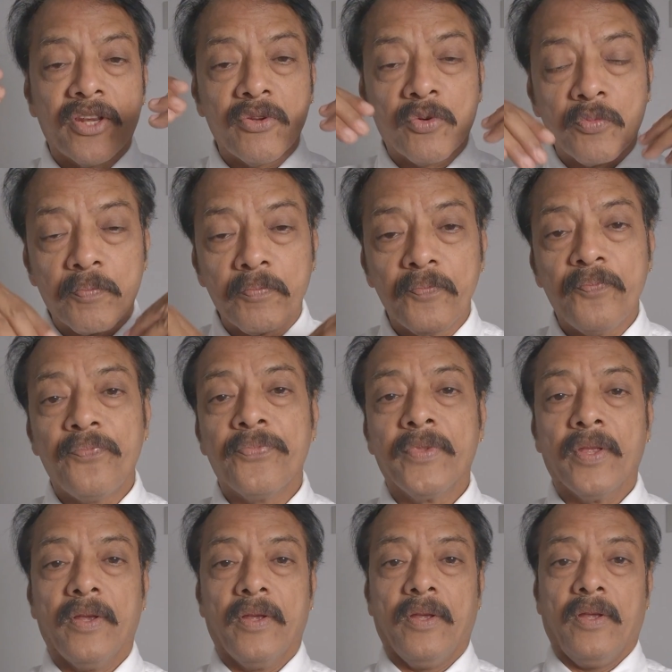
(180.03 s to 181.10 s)
you
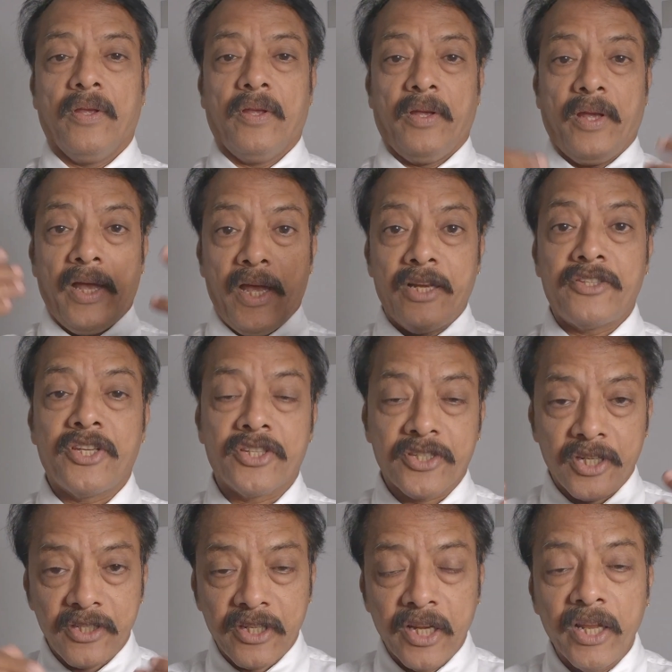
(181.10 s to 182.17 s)

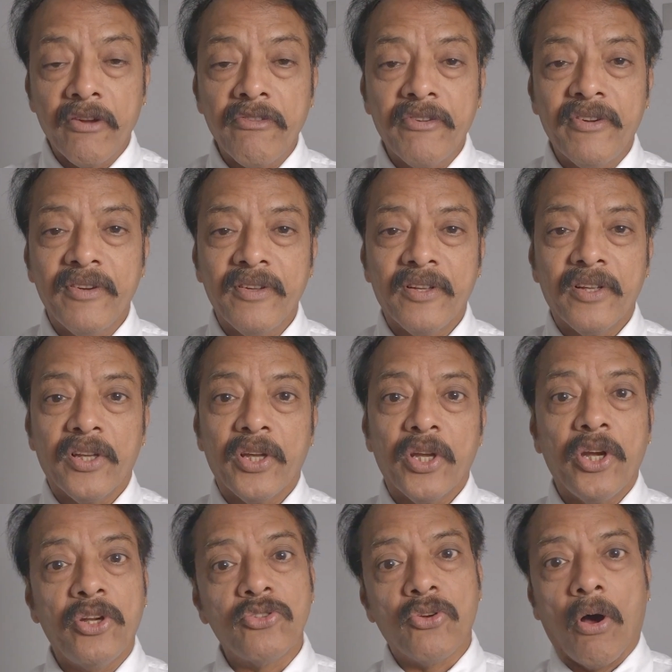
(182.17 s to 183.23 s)
ancestors lived,
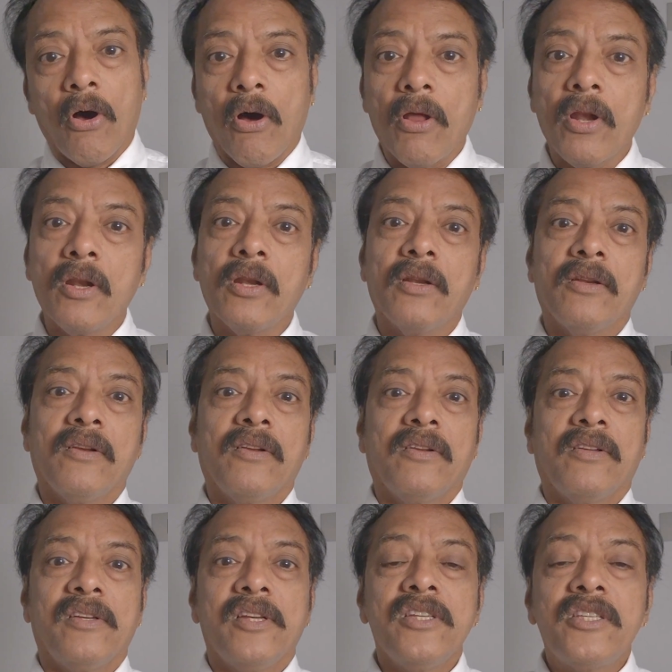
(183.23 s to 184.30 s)
it is all
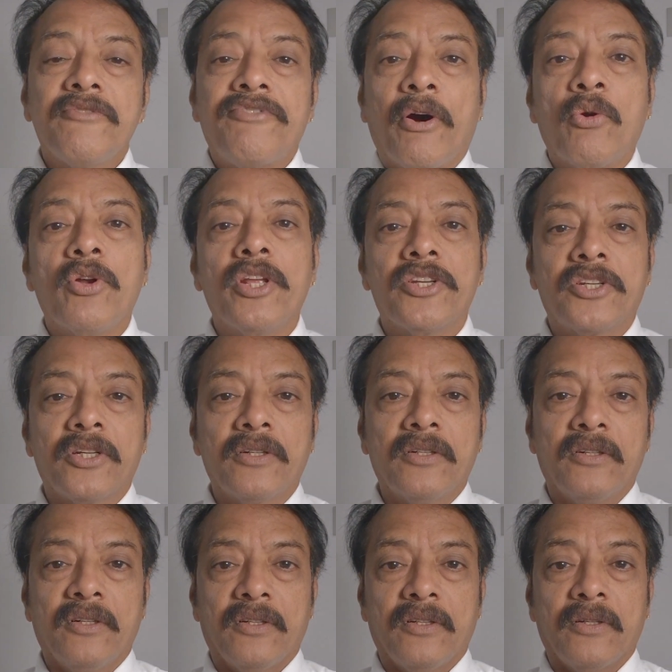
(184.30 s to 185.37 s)
is the
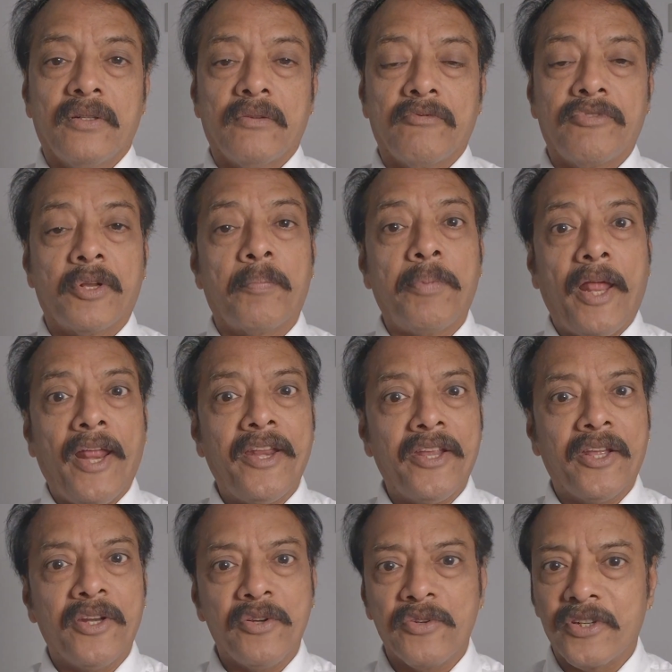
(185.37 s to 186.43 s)
foundation for planning
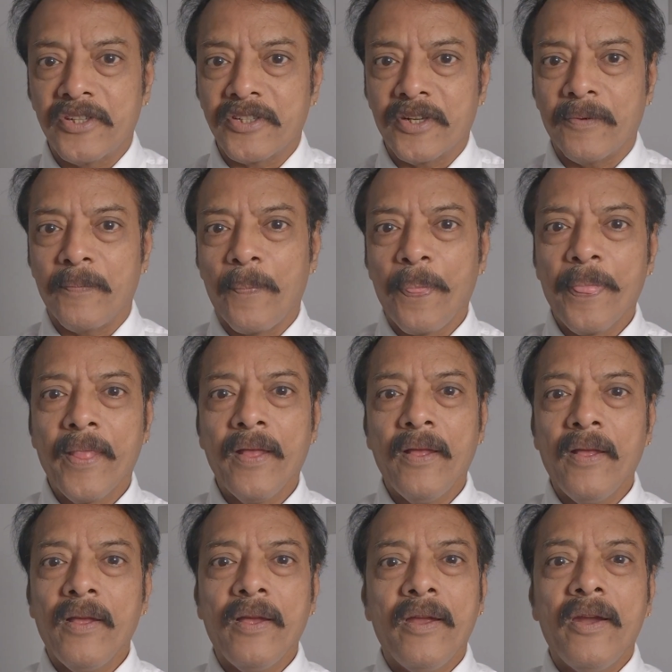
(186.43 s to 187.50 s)
a nutrition.
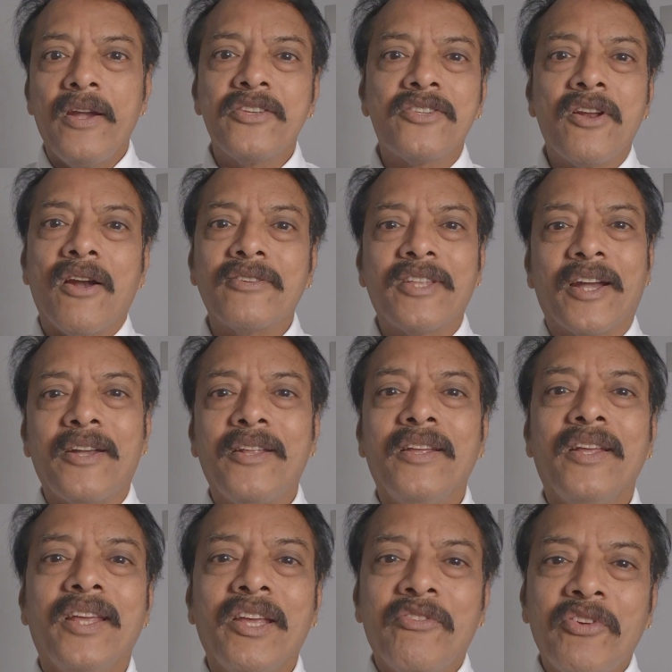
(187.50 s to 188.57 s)
It is not that
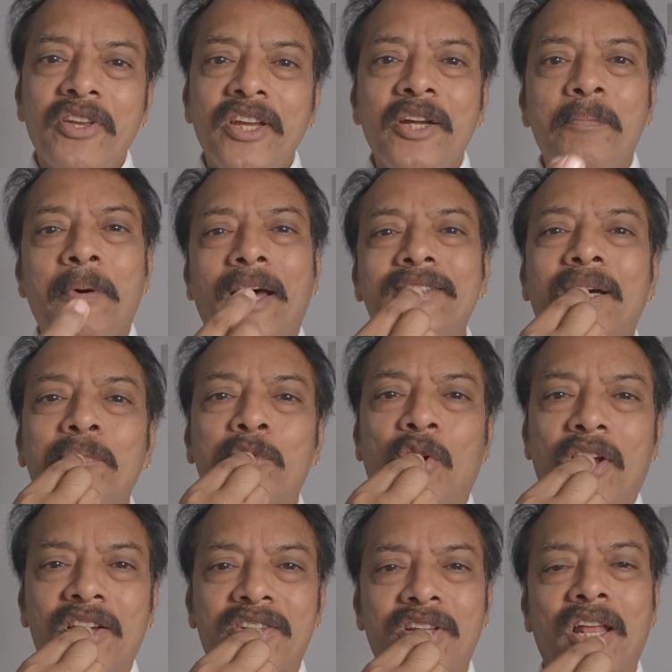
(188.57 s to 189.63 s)
if you eat badam,
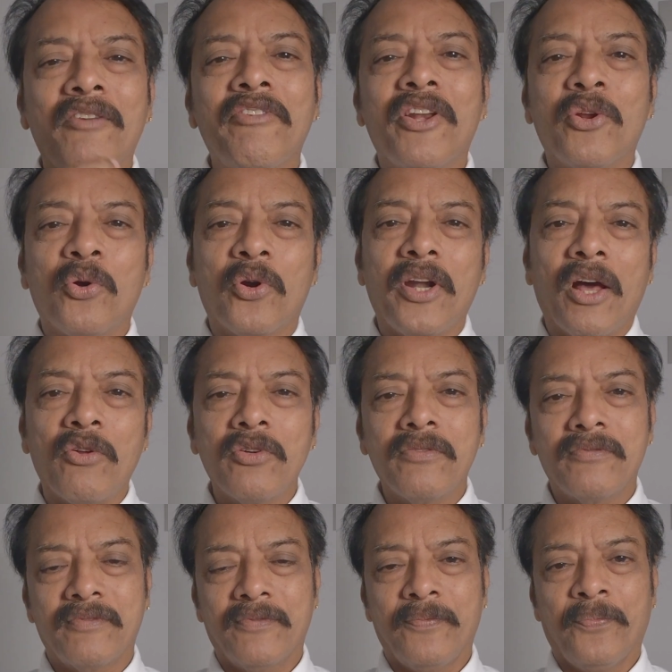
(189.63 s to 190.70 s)
cholesterol will go down.
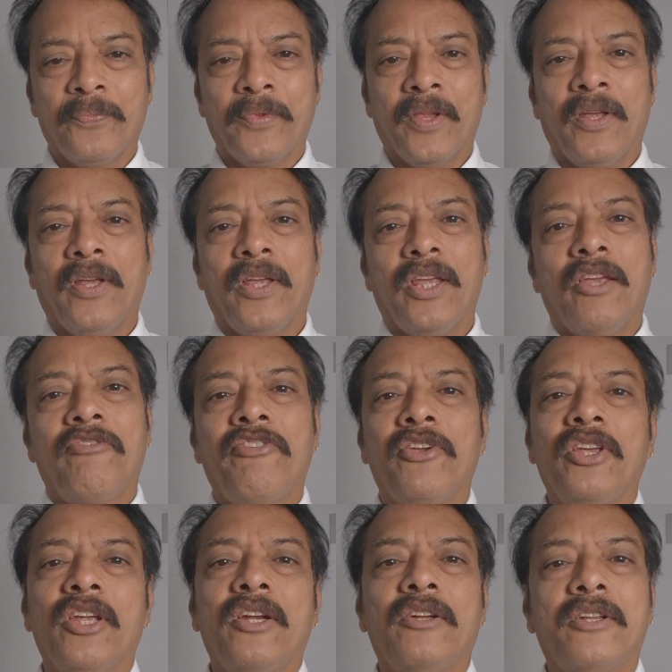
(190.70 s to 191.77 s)
If you
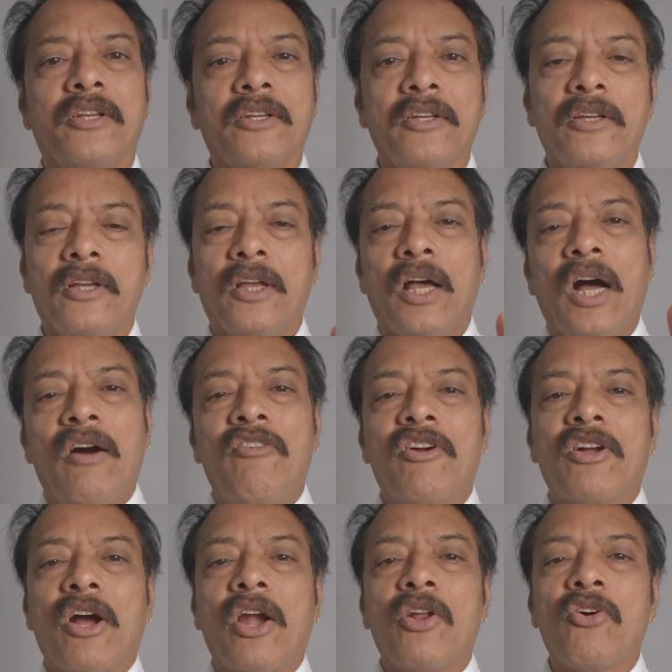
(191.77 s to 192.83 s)
eat
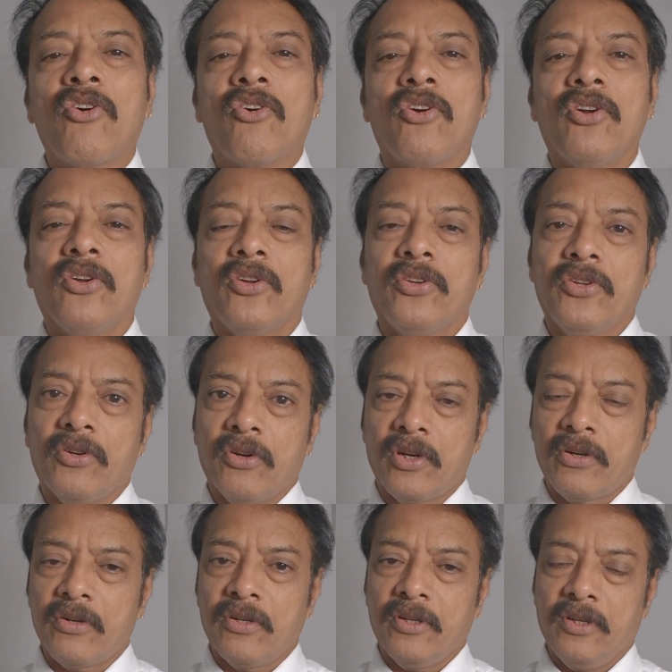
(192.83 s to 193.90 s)
avocado,
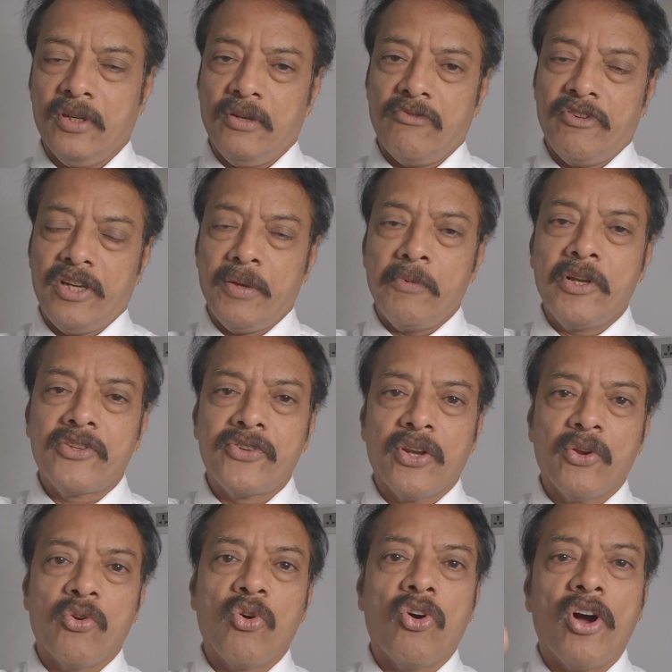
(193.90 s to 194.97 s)
your vitamins will
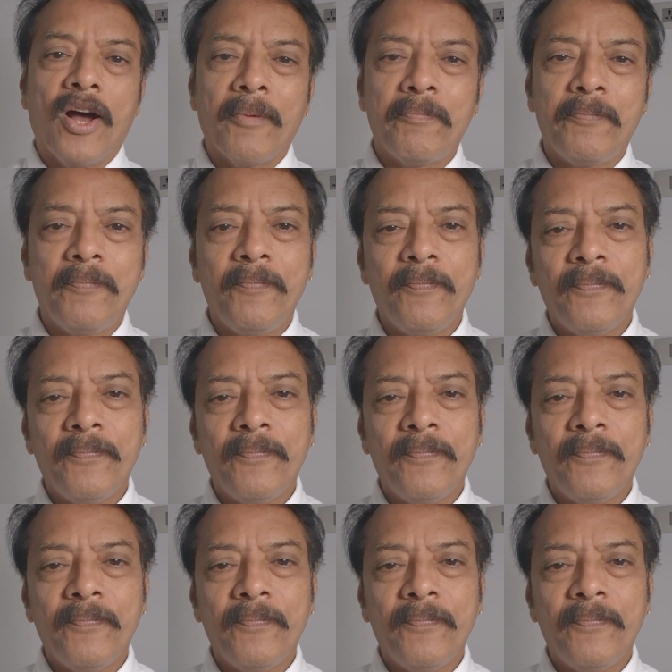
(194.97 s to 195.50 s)
go up.